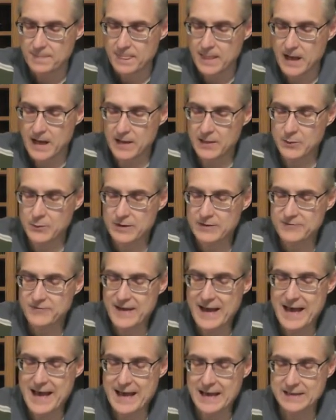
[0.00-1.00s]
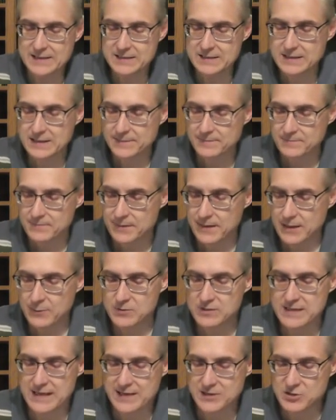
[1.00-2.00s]
although in fact, it
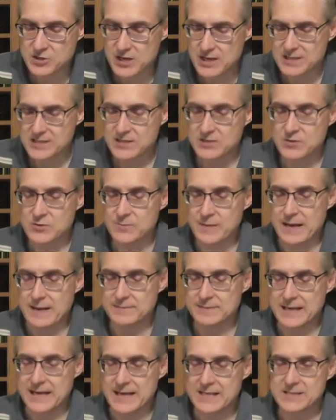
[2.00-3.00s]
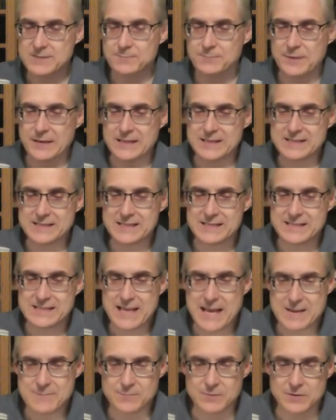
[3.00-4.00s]
was not Jesus who baptized, but His
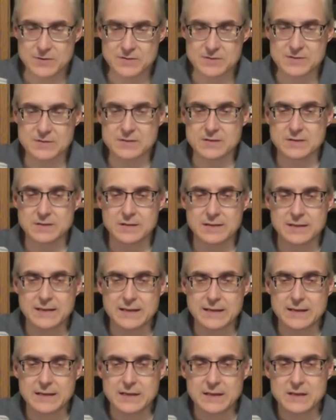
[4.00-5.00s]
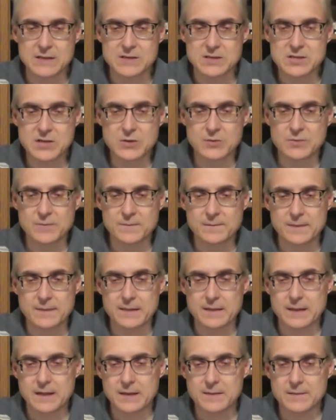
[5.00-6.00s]
disciples. So
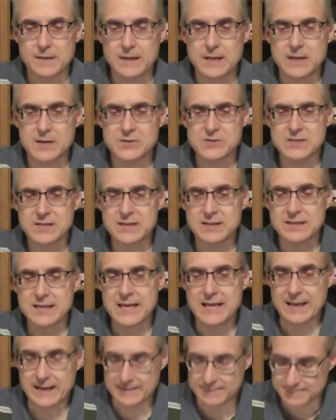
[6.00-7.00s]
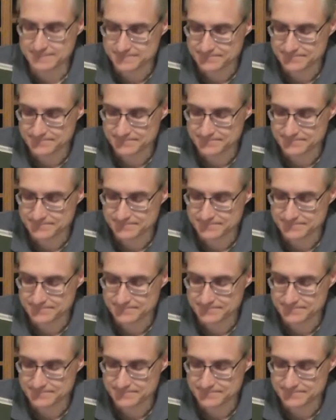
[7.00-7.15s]
here's the thing.